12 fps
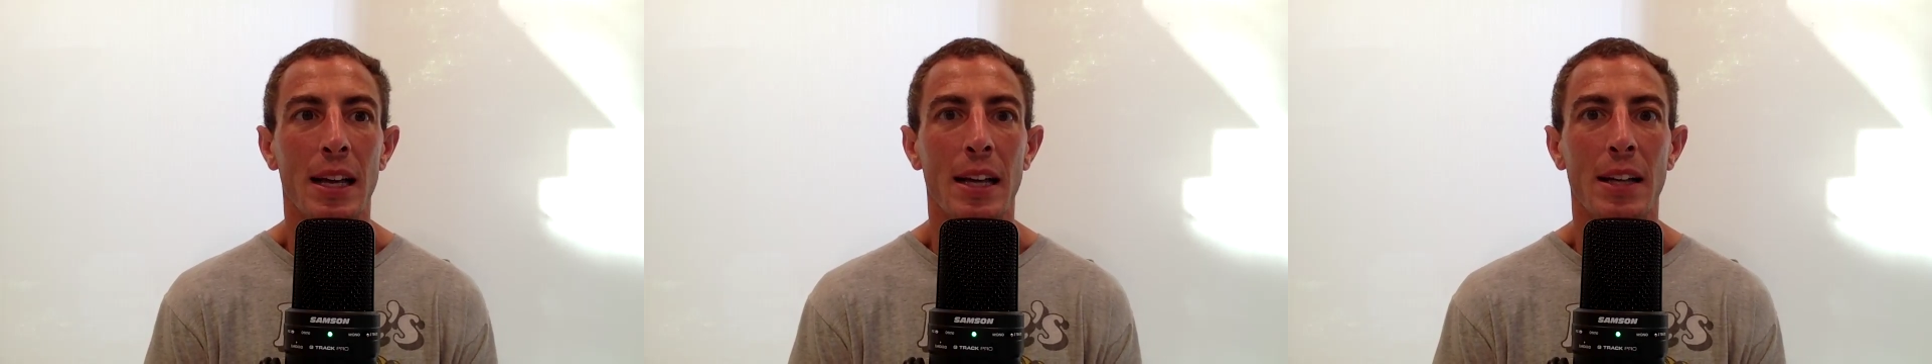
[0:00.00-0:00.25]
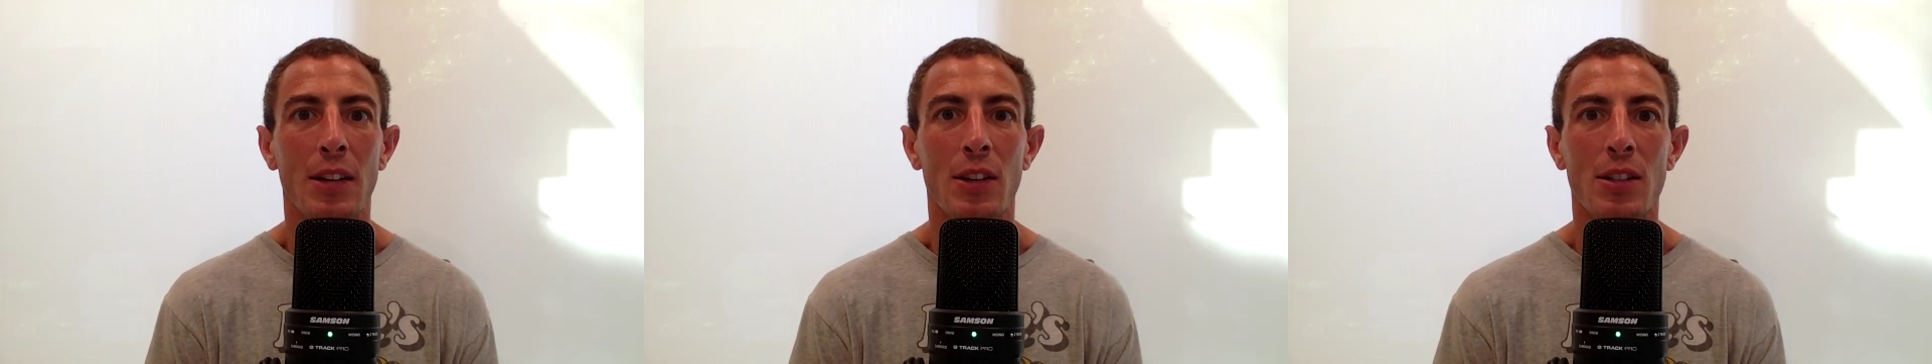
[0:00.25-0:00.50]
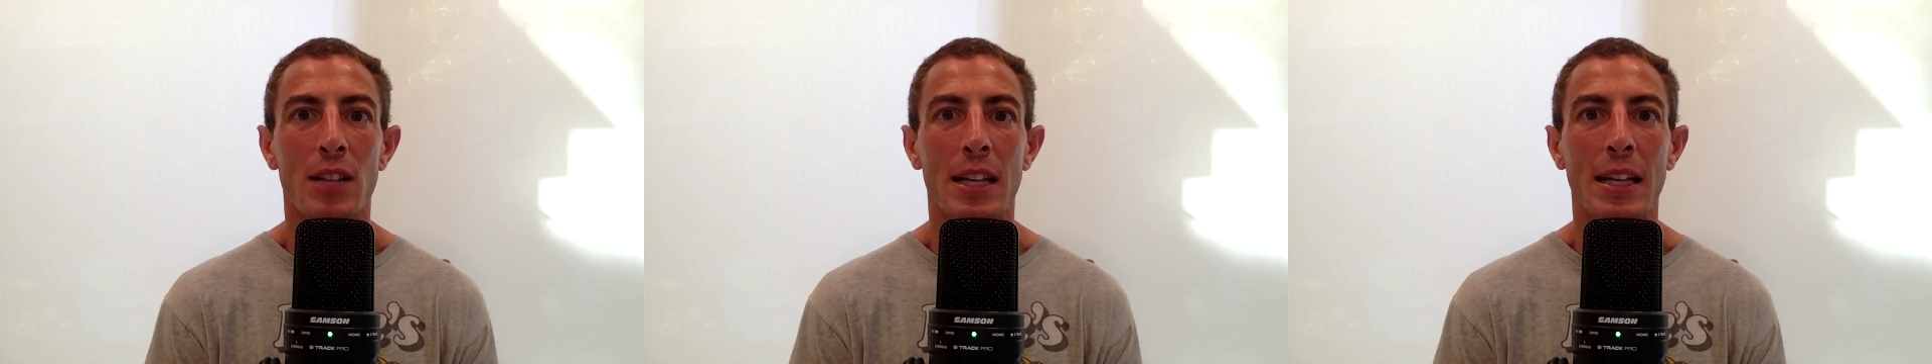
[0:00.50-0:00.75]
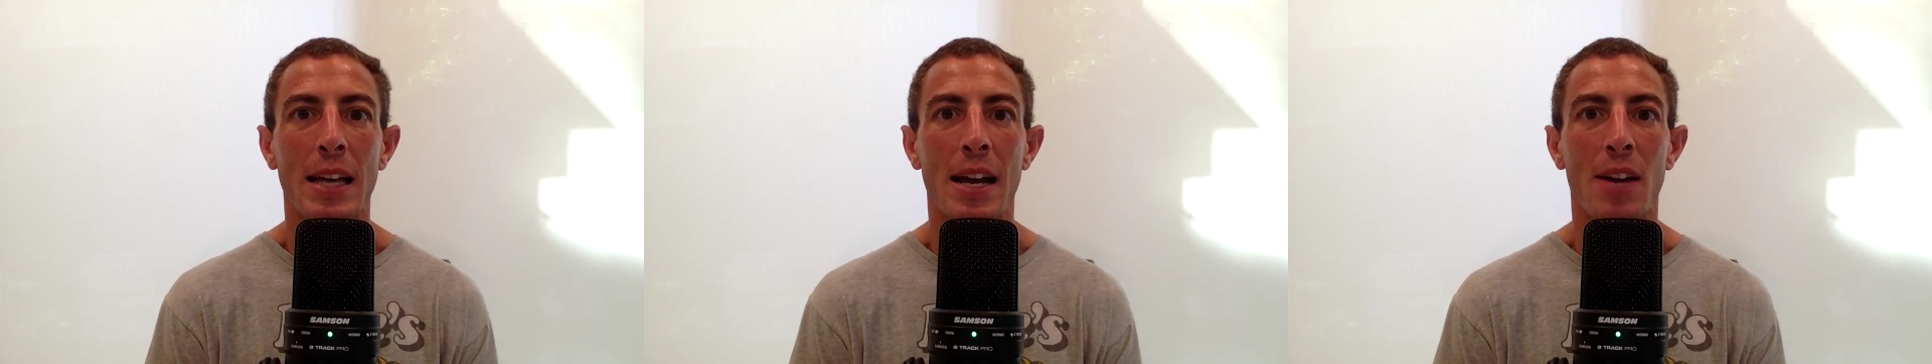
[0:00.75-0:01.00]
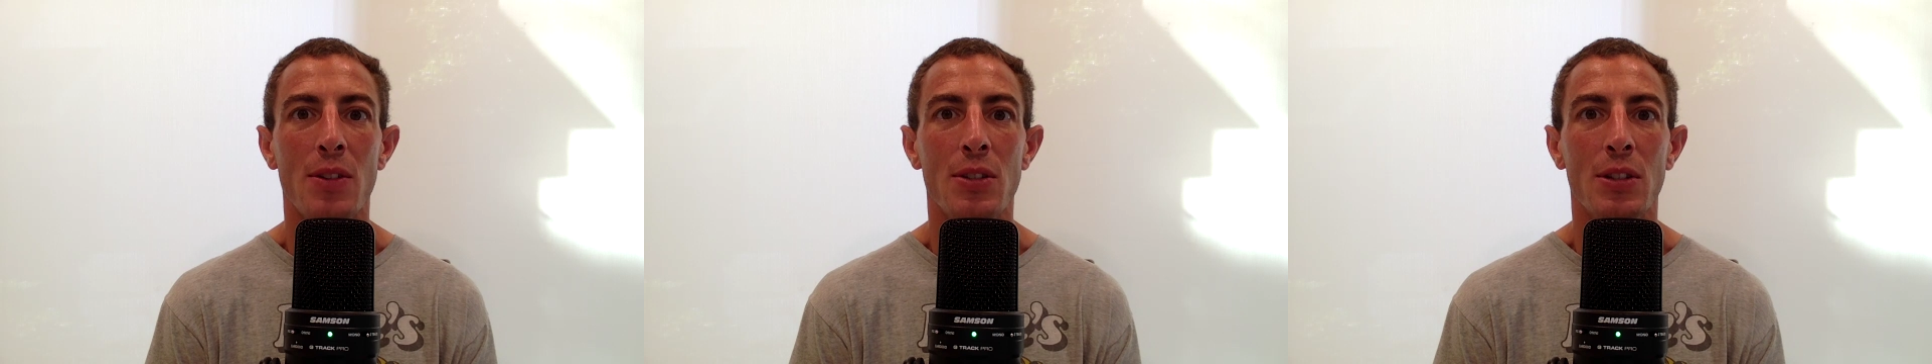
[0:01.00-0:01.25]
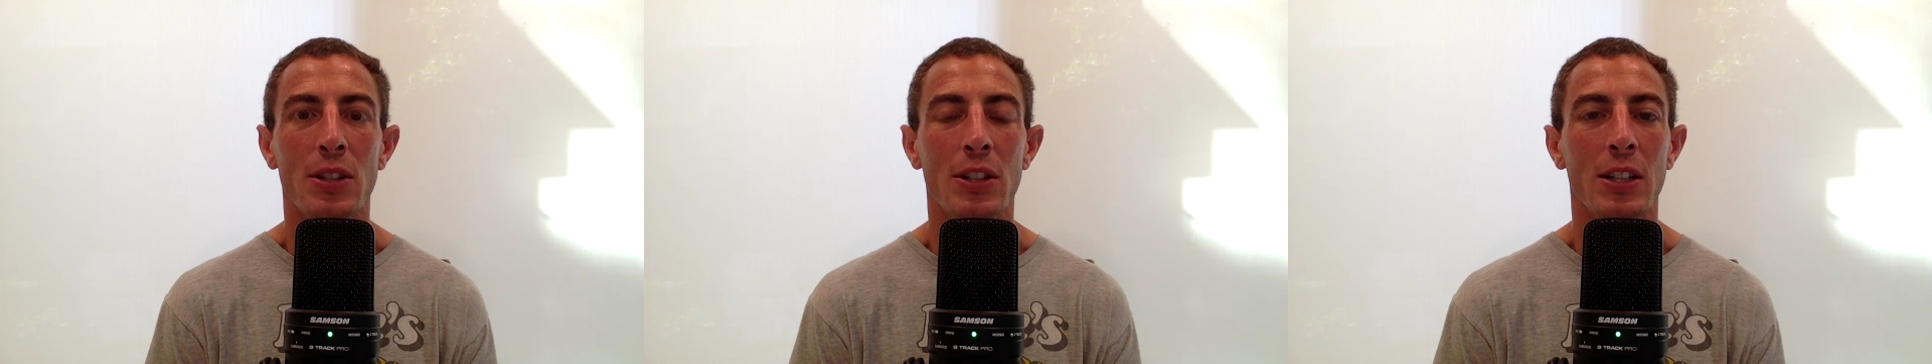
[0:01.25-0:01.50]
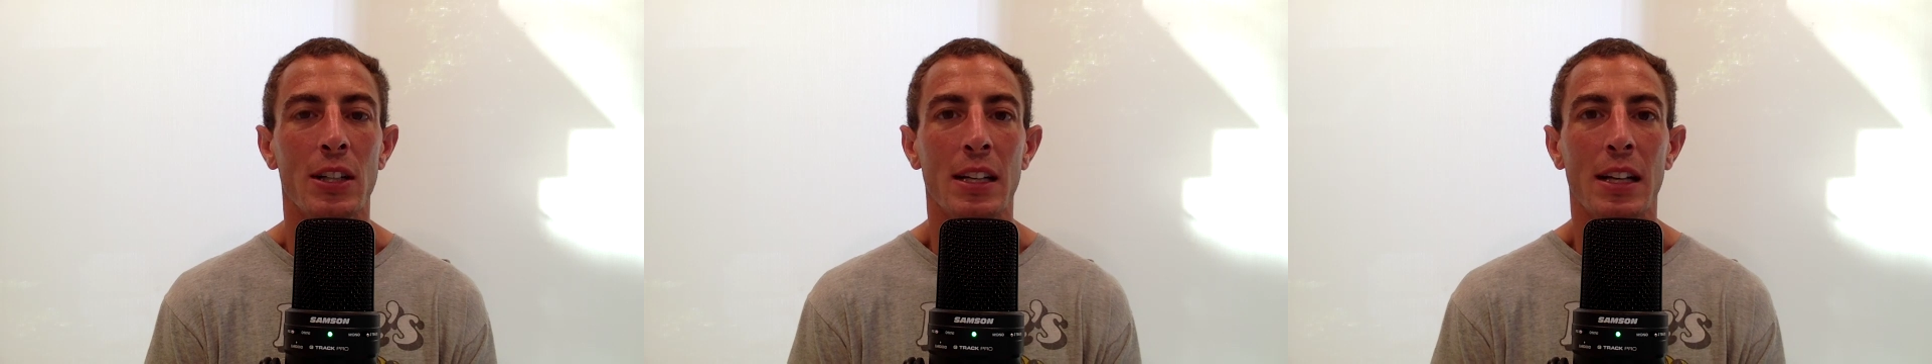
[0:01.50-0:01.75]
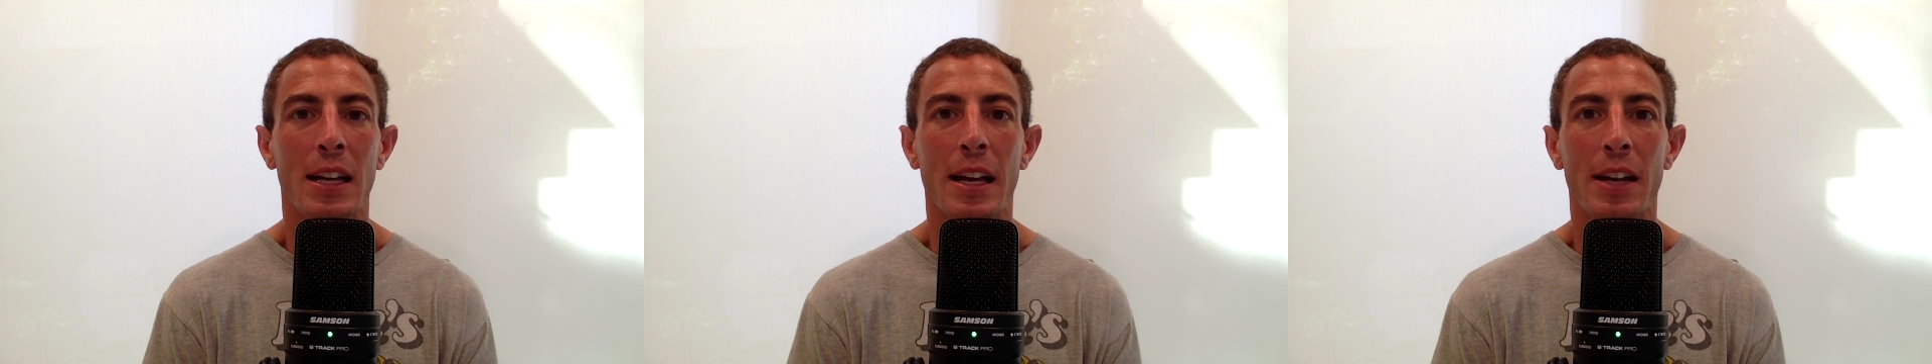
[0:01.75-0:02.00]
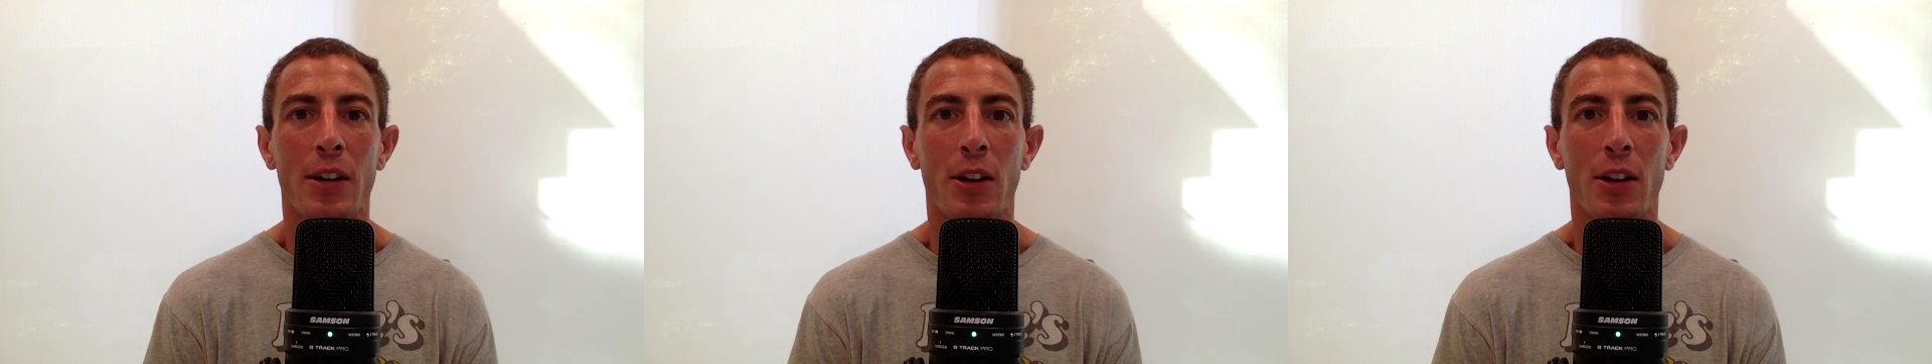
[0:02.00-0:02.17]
and it looks like Cowser and